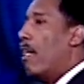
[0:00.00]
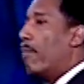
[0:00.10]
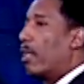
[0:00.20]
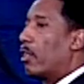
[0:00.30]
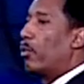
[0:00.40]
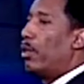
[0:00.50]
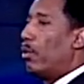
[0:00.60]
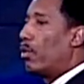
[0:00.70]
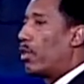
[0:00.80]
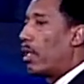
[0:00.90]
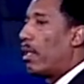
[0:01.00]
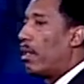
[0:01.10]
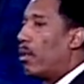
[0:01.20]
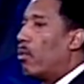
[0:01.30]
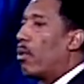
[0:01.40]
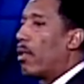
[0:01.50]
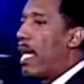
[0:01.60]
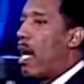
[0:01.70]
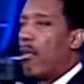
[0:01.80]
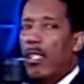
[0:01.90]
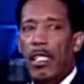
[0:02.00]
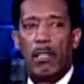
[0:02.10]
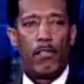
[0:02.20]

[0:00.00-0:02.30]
Because when you study the word out,